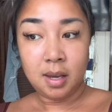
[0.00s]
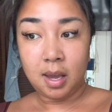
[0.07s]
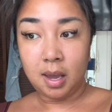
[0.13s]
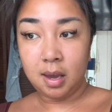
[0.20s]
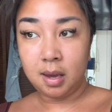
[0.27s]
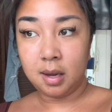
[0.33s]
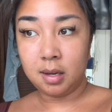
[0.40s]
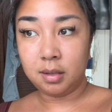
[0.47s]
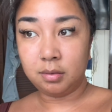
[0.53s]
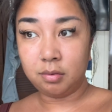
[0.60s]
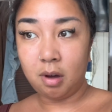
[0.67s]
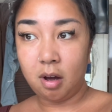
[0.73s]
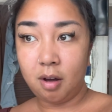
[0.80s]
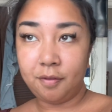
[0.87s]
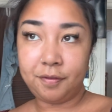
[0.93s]
and
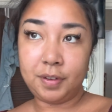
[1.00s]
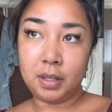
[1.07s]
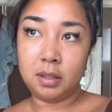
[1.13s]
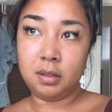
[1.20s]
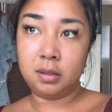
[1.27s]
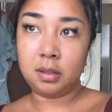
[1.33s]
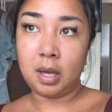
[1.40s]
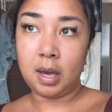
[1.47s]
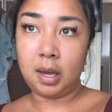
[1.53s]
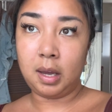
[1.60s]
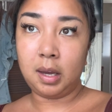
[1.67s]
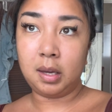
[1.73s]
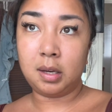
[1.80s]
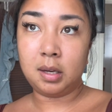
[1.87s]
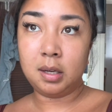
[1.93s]
not feel
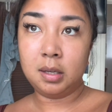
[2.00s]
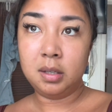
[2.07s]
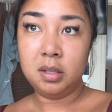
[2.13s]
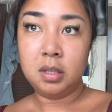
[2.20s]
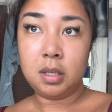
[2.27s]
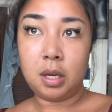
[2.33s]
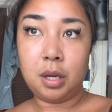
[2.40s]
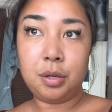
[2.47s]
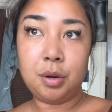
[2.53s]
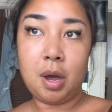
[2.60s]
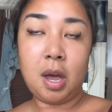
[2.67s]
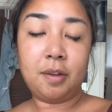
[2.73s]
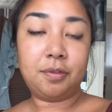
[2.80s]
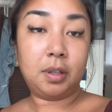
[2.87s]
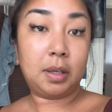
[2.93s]
like, you know, I
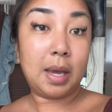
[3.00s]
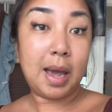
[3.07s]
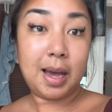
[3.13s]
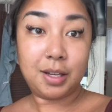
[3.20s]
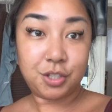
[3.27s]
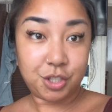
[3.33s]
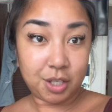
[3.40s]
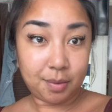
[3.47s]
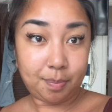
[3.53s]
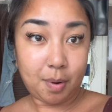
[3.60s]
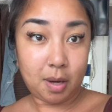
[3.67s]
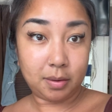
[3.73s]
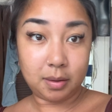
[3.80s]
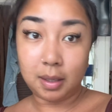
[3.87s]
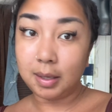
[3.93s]
have to catch up
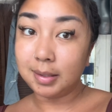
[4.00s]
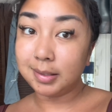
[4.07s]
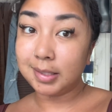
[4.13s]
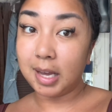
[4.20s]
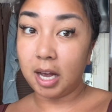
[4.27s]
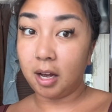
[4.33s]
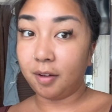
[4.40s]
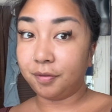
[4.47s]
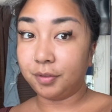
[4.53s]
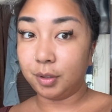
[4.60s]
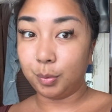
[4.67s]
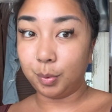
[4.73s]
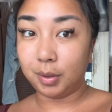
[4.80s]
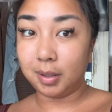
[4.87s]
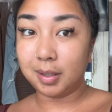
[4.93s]
on things after
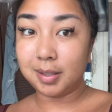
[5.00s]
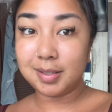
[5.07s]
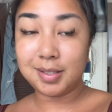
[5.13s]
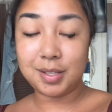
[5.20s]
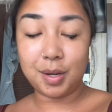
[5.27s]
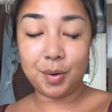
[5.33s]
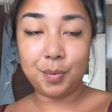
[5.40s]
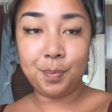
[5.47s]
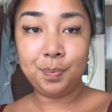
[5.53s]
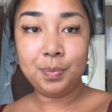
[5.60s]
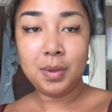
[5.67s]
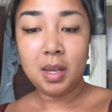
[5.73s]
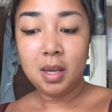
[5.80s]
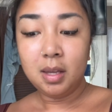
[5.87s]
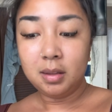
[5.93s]
work. So
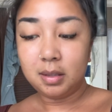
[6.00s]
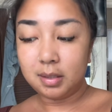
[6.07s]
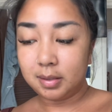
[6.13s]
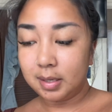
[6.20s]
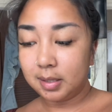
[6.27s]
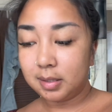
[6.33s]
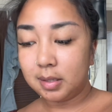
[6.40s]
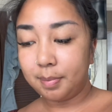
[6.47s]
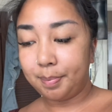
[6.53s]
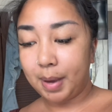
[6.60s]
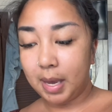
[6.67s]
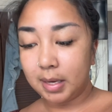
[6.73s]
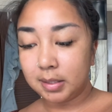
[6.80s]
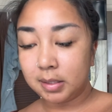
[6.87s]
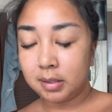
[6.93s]
this is the
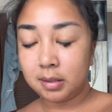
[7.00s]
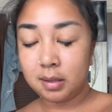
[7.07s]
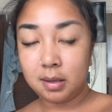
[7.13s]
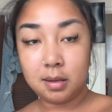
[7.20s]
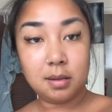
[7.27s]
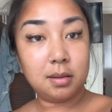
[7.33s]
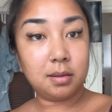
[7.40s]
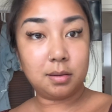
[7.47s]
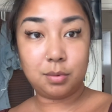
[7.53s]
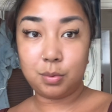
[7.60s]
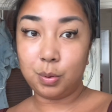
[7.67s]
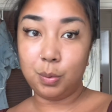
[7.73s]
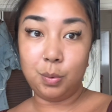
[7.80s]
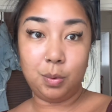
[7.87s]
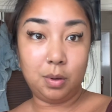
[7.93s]
best
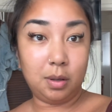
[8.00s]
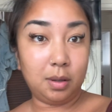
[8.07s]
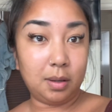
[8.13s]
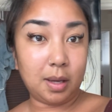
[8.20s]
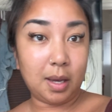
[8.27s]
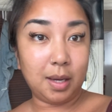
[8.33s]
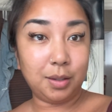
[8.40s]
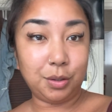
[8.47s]
tool and